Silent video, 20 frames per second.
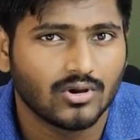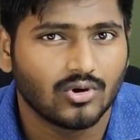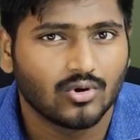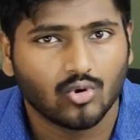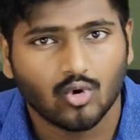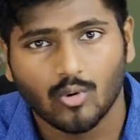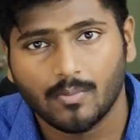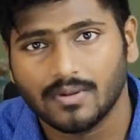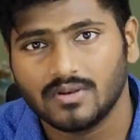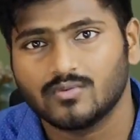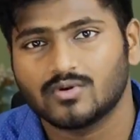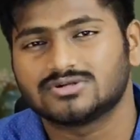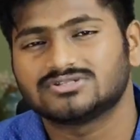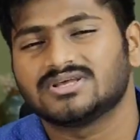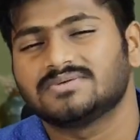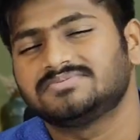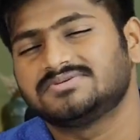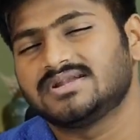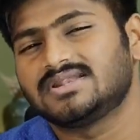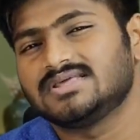open
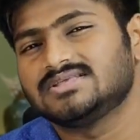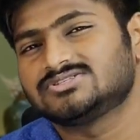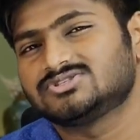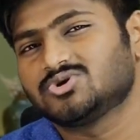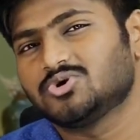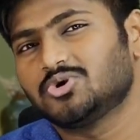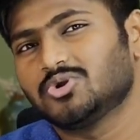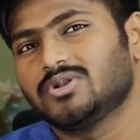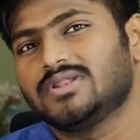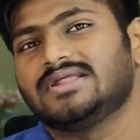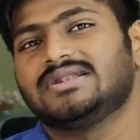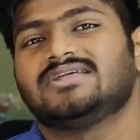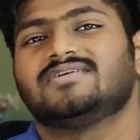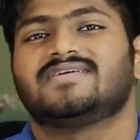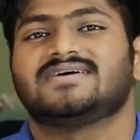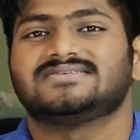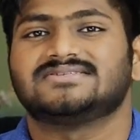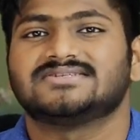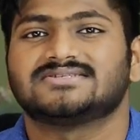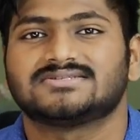WhatsApp settings, go to link
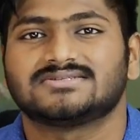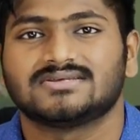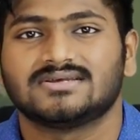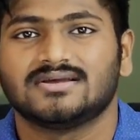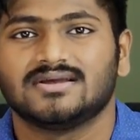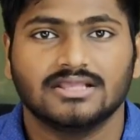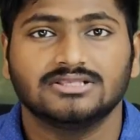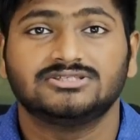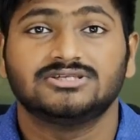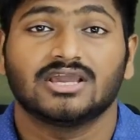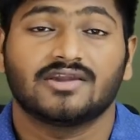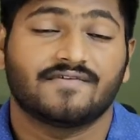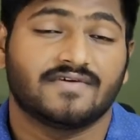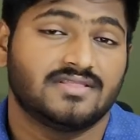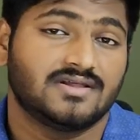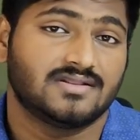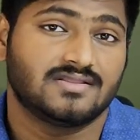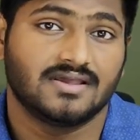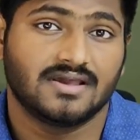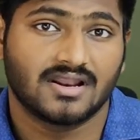devices, and check
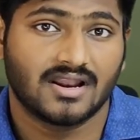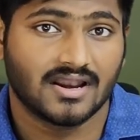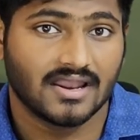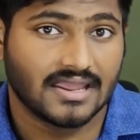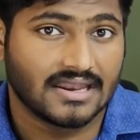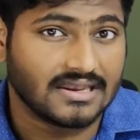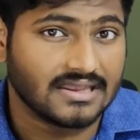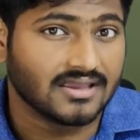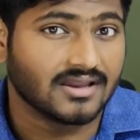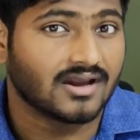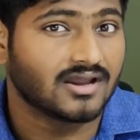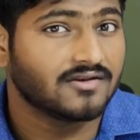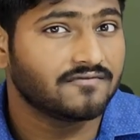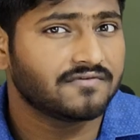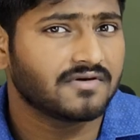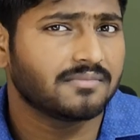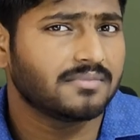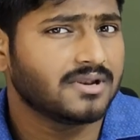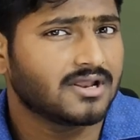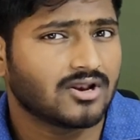whether there are any
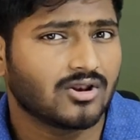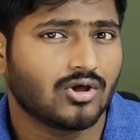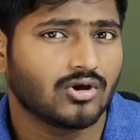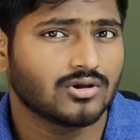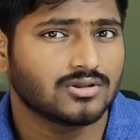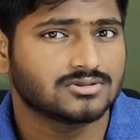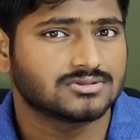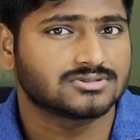unfamiliar logins.